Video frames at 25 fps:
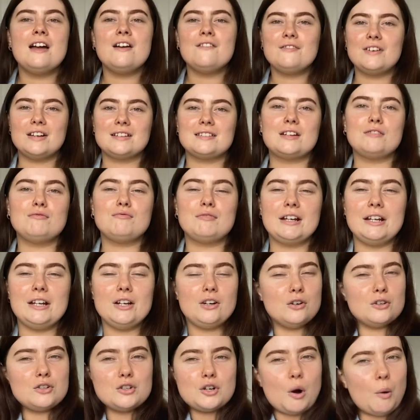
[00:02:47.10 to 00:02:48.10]
Feels like really
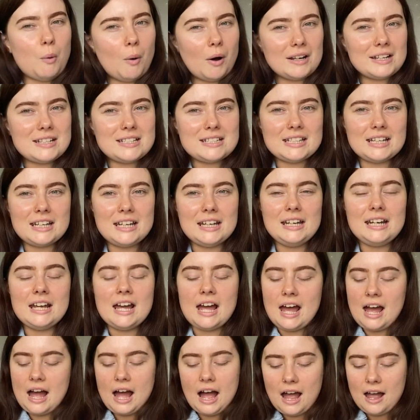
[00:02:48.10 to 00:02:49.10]
good quality.
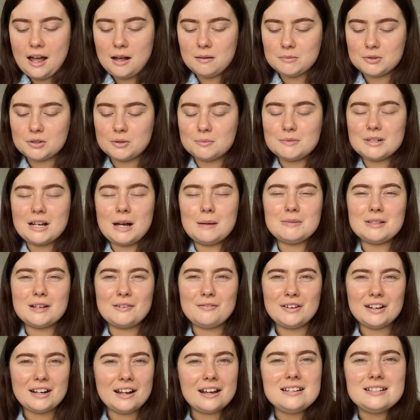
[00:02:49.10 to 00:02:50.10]
Um, sometimes I
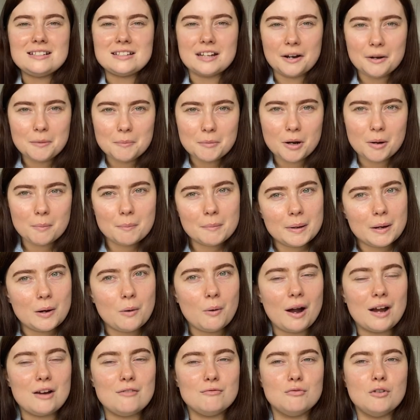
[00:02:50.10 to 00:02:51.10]
feel like denim can be
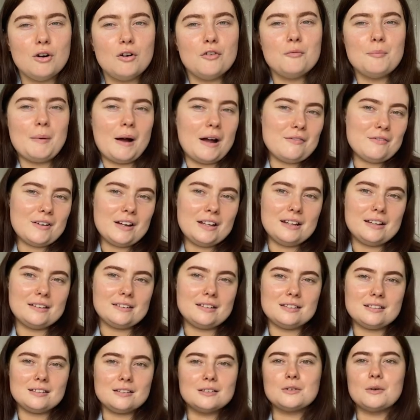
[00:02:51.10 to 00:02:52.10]
quite rough, but I feel like
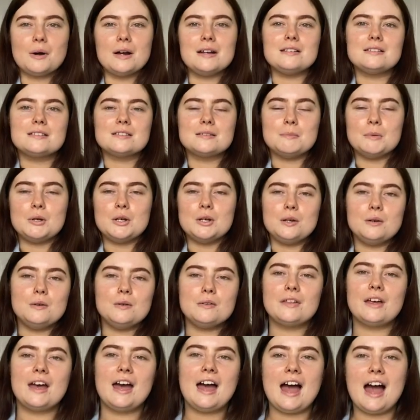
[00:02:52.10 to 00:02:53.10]
this is quite
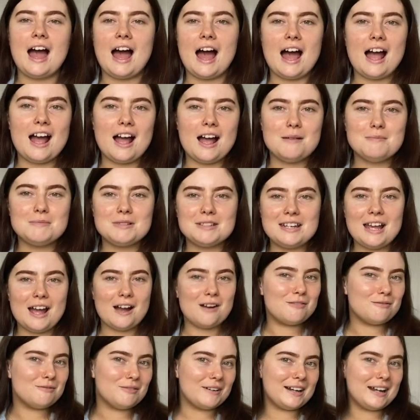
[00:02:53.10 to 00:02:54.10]
smooth. Um, so yeah,
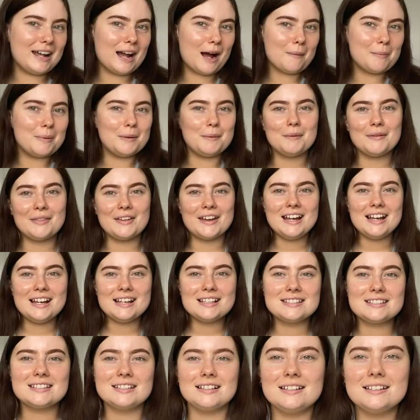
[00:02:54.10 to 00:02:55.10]
really happy with
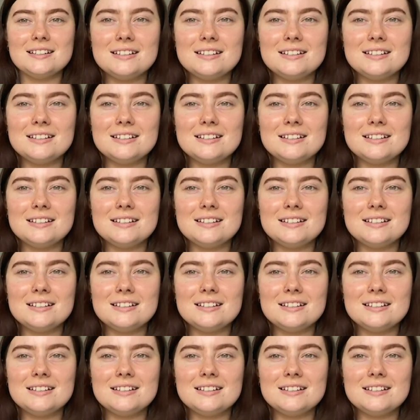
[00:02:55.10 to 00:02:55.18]
this